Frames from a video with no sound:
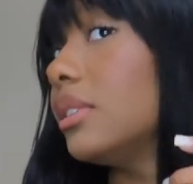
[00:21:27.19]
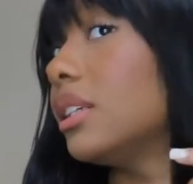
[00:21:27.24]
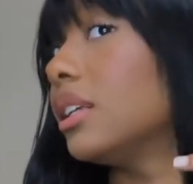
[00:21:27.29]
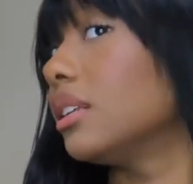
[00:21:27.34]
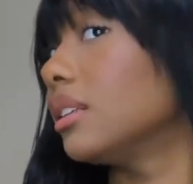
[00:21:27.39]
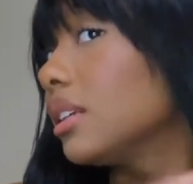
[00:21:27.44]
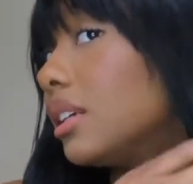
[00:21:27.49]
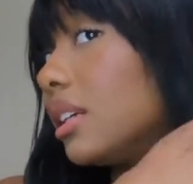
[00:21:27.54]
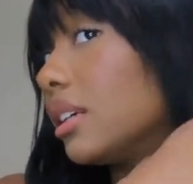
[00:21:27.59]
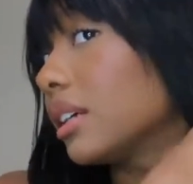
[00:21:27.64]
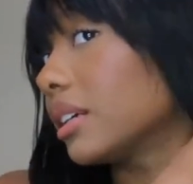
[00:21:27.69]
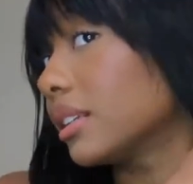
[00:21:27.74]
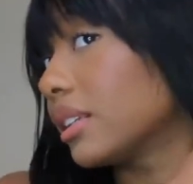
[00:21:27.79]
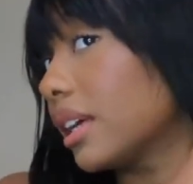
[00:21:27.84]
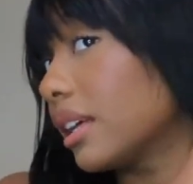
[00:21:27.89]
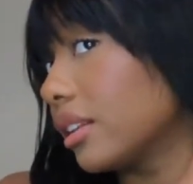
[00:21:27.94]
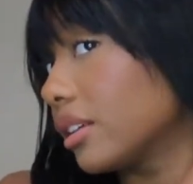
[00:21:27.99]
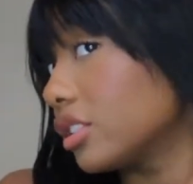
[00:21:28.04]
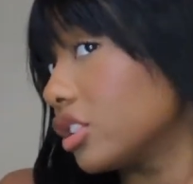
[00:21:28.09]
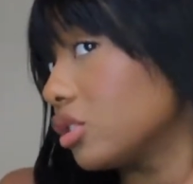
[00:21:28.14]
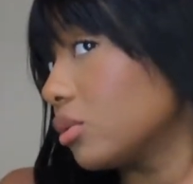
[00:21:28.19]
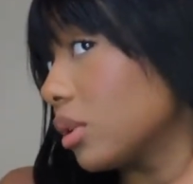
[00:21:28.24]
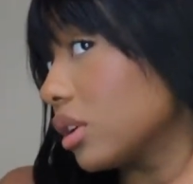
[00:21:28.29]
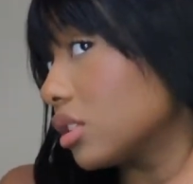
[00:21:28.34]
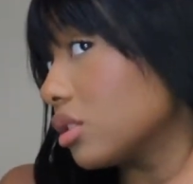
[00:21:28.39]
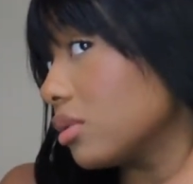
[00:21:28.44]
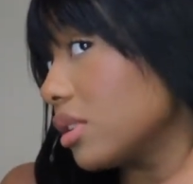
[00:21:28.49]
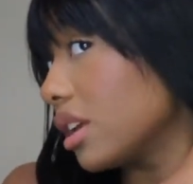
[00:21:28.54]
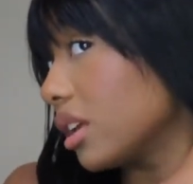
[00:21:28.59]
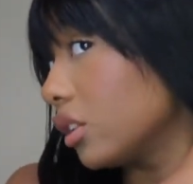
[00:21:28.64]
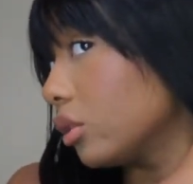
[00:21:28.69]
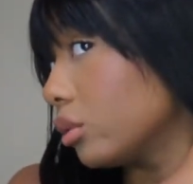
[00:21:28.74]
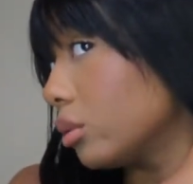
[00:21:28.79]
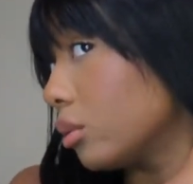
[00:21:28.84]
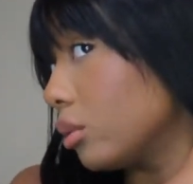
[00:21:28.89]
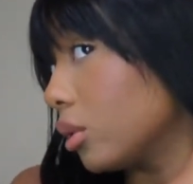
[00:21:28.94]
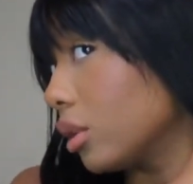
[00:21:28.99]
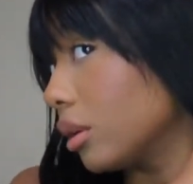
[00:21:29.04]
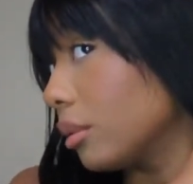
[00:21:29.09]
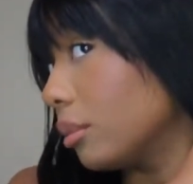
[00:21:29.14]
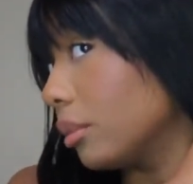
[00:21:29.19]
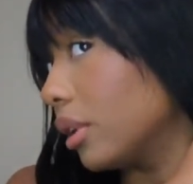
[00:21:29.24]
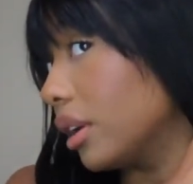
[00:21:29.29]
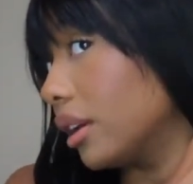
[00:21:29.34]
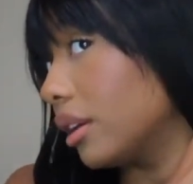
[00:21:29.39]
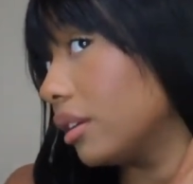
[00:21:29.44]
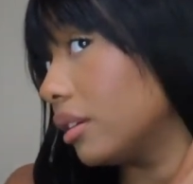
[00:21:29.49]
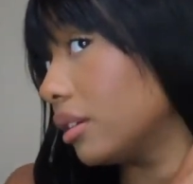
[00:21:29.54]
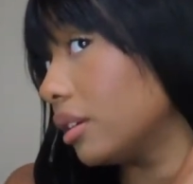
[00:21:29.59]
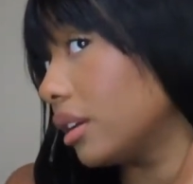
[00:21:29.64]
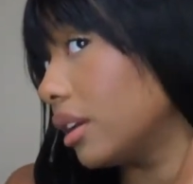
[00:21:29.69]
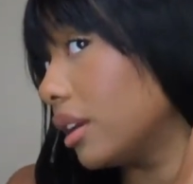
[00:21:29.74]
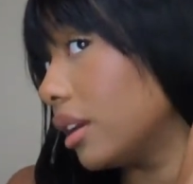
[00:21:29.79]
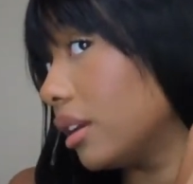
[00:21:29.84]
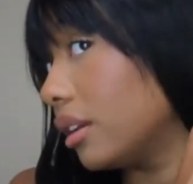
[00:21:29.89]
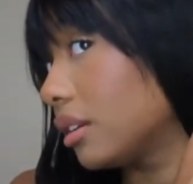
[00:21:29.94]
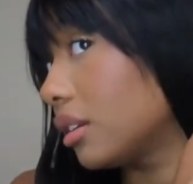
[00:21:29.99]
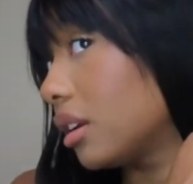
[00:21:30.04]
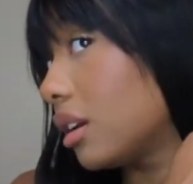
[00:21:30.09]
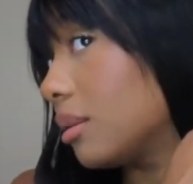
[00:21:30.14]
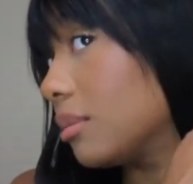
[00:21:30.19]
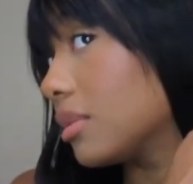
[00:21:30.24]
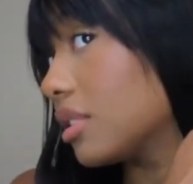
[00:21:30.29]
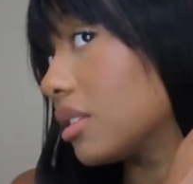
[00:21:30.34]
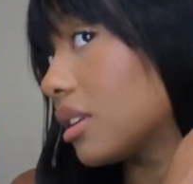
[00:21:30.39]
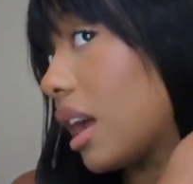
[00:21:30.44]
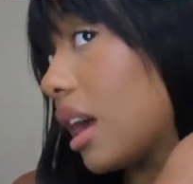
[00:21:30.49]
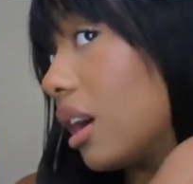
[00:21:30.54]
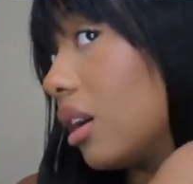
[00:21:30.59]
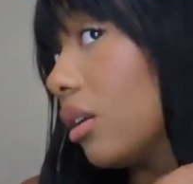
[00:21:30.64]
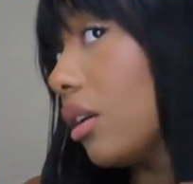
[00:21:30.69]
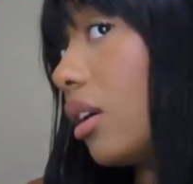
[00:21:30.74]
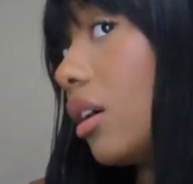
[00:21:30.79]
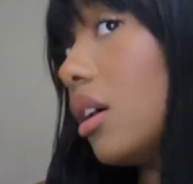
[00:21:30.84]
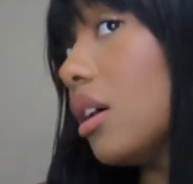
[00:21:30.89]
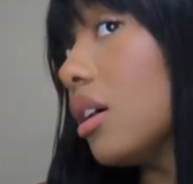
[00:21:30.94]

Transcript: anything like that, unless you want to tweak it a little more, but it comes styled.